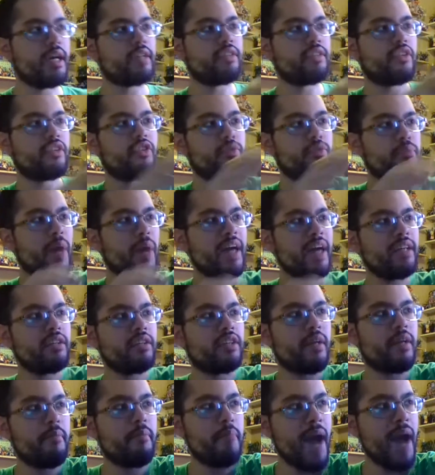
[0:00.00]
despite
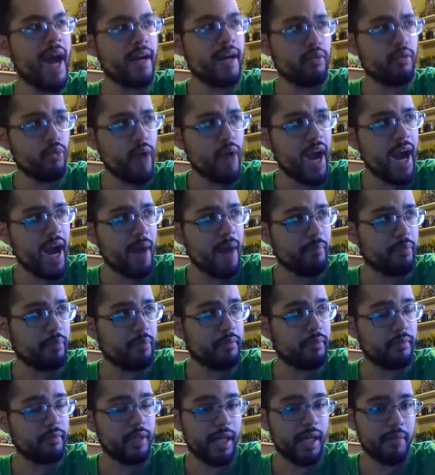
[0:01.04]
the bad rap
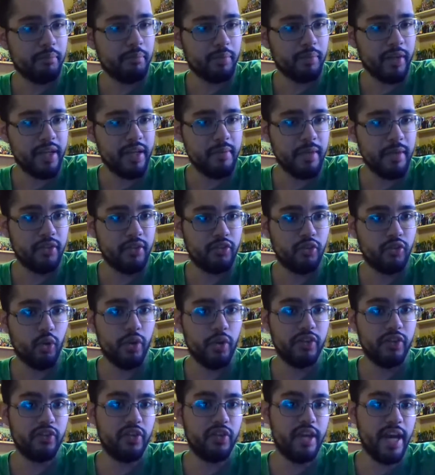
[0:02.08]
that Playmates
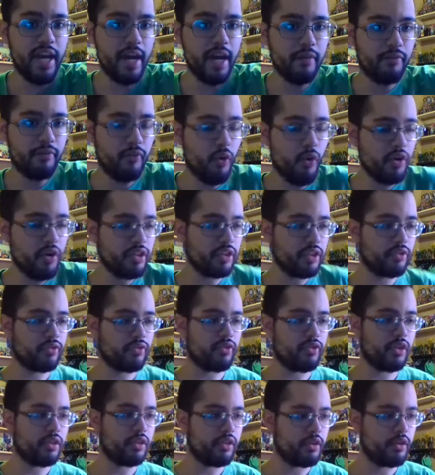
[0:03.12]
toys get for these
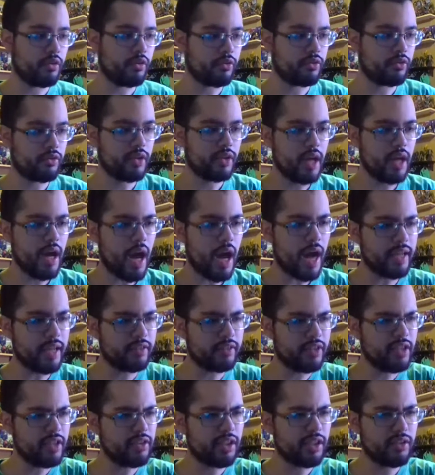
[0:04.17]
figures, I
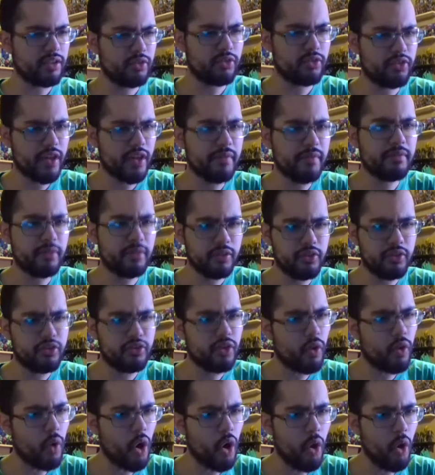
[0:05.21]
think that there's definitely
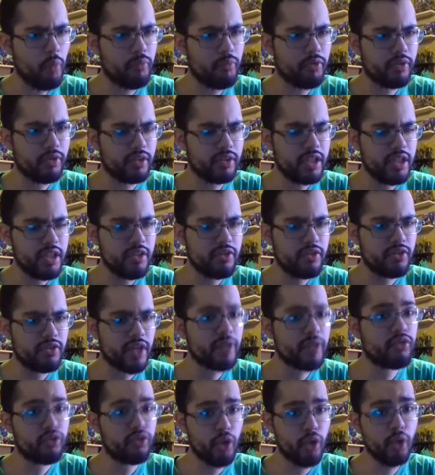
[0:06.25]
still hope for these.
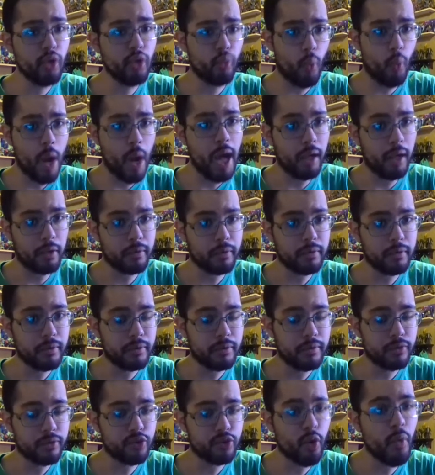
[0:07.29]
They sold well,
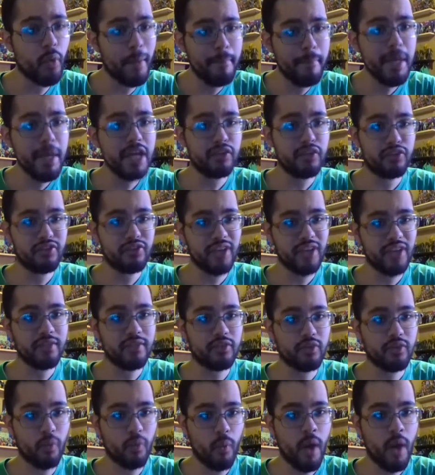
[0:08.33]
so it makes
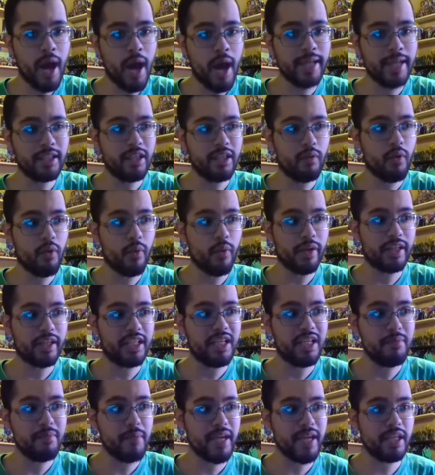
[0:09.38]
sense why they will want to
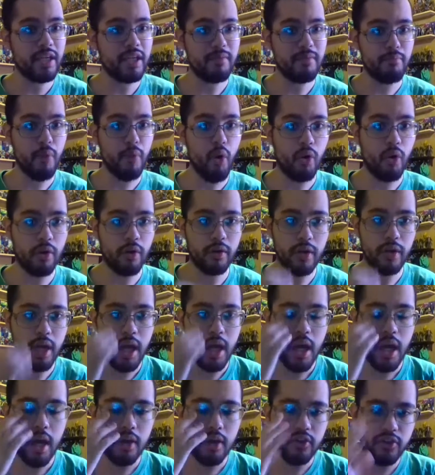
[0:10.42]
keep making more.
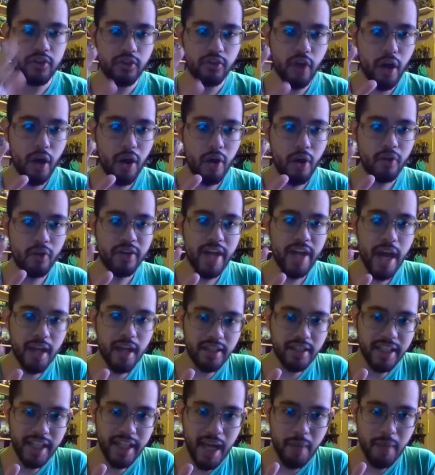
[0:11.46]
So now
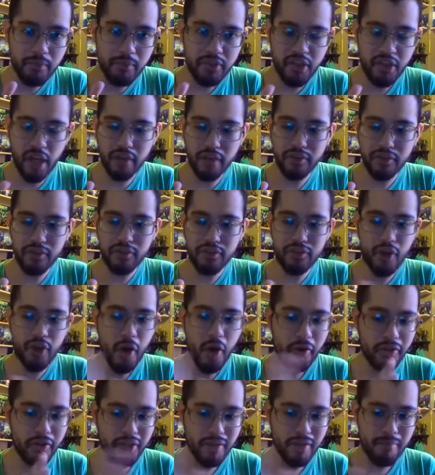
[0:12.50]
that I'm done
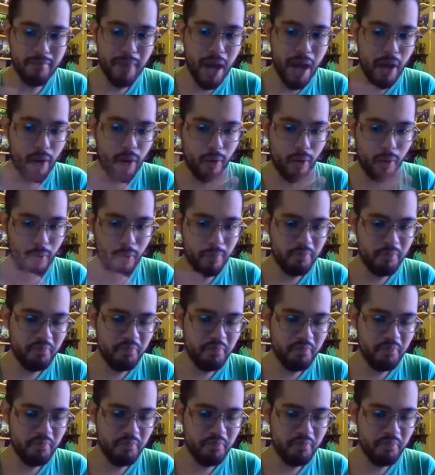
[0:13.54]
talking about